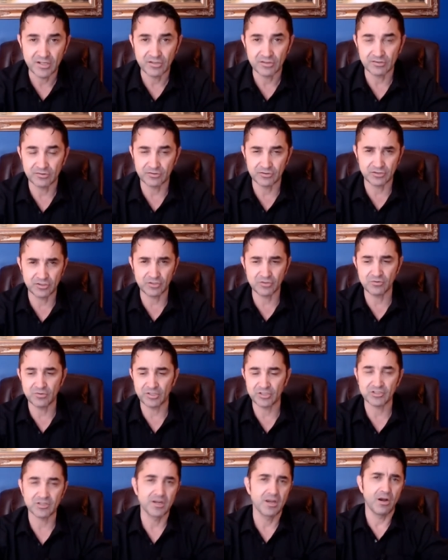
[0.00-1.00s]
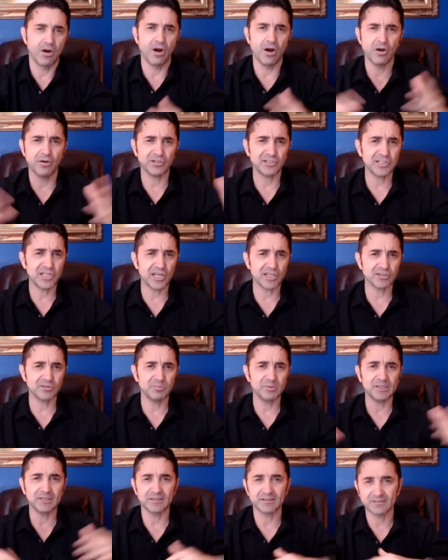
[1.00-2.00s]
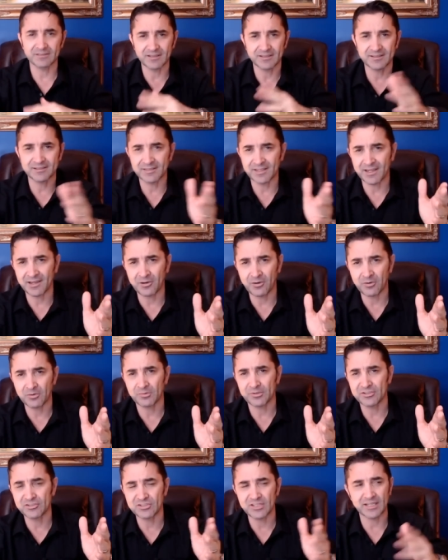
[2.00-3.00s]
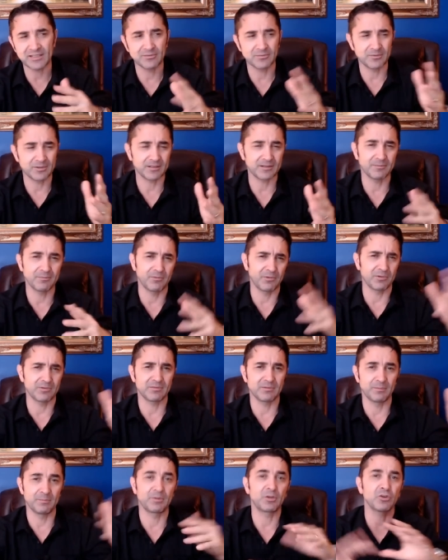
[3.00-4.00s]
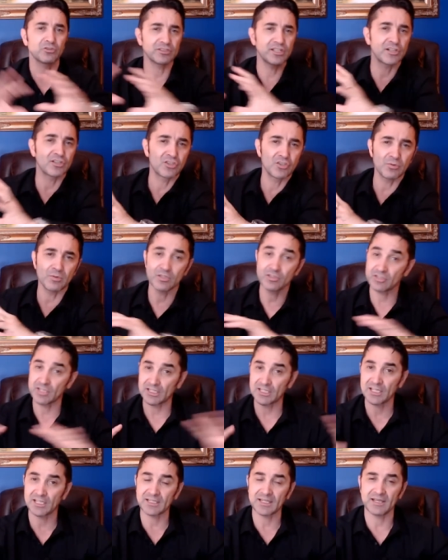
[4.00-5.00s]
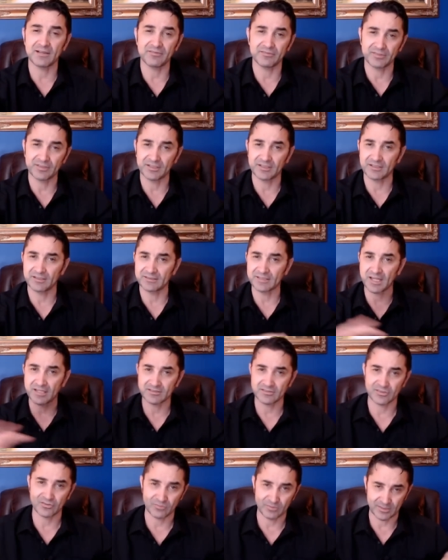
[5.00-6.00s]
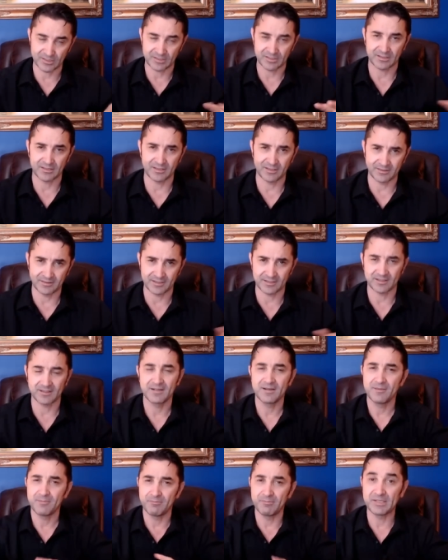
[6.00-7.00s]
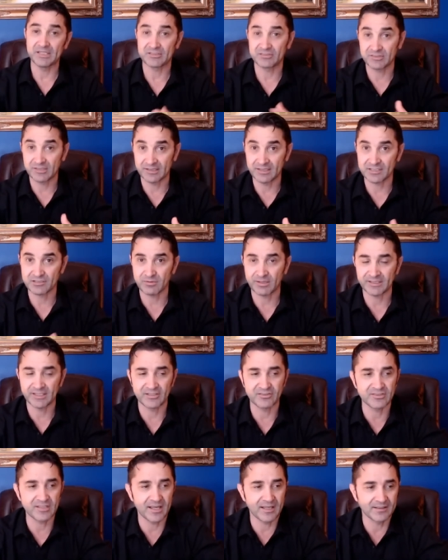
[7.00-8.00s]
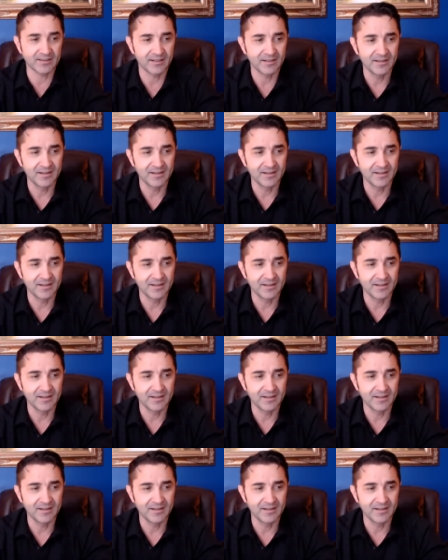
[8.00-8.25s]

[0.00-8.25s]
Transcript: Jewish. Oh, it can't be, as, as I always said, because they're Jewish, they can't have uh, Nazism in, uh, in their midst. That's what they said.